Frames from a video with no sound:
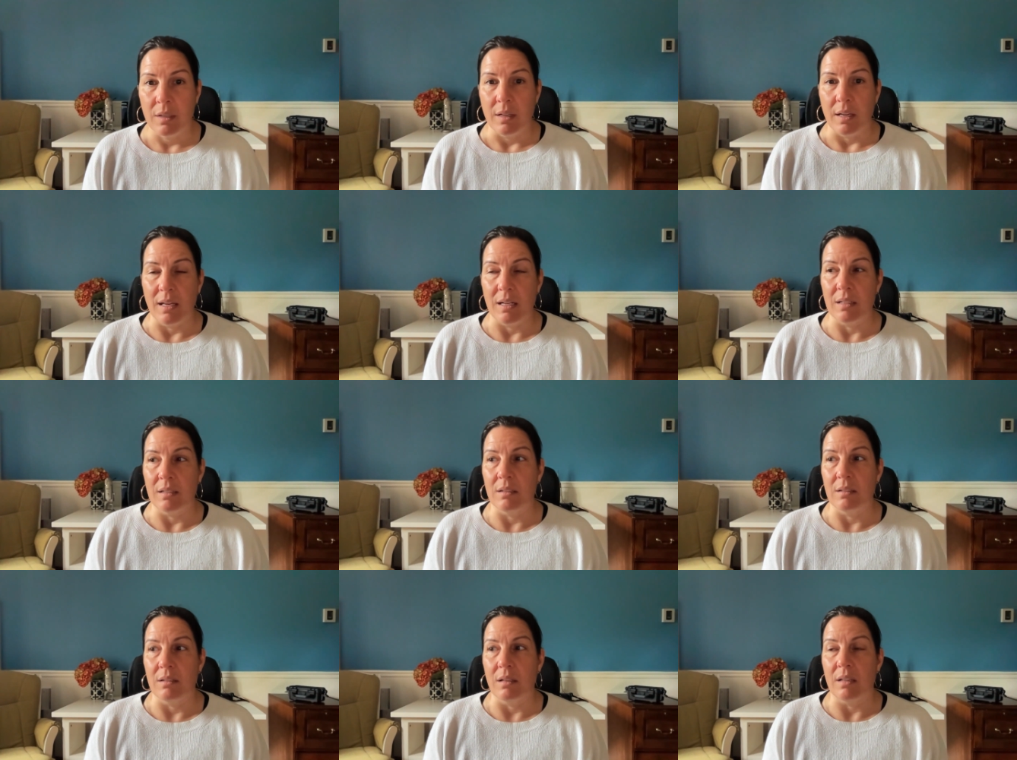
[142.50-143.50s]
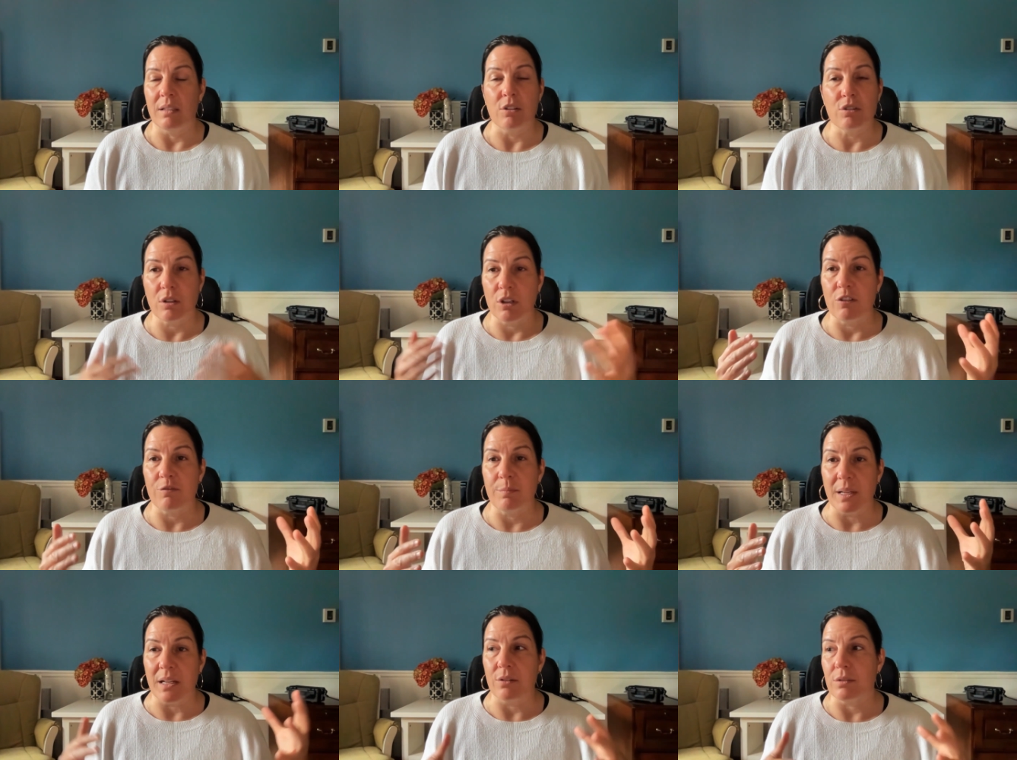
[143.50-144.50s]
And there's a lot of
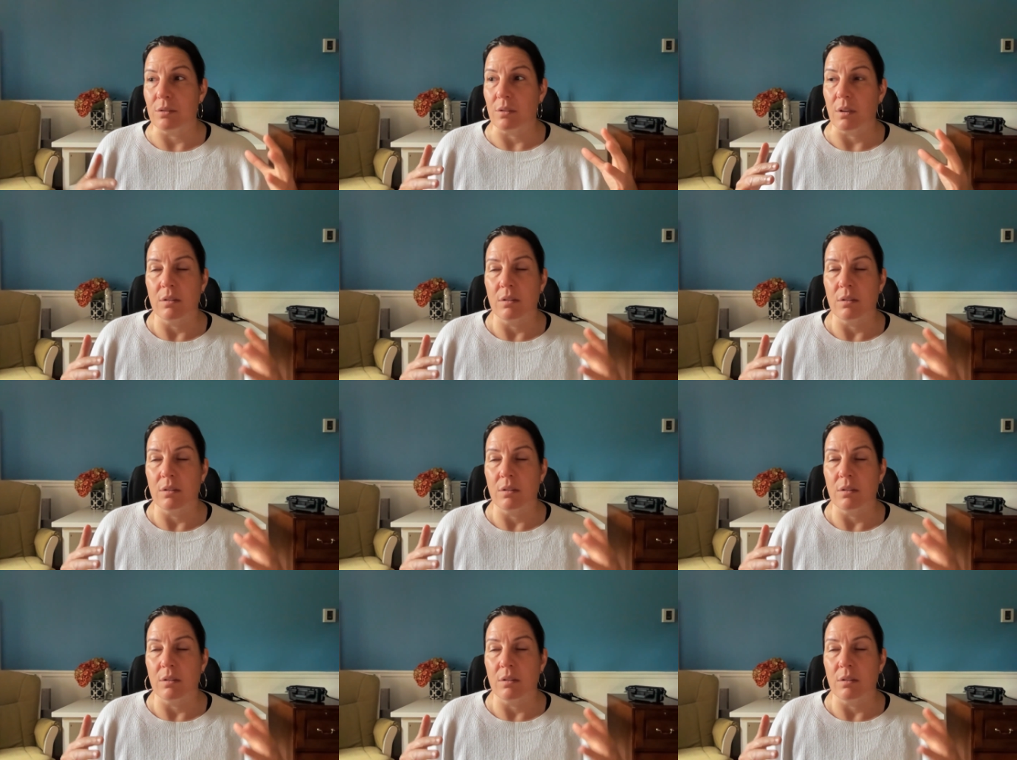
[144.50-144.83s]
beginners,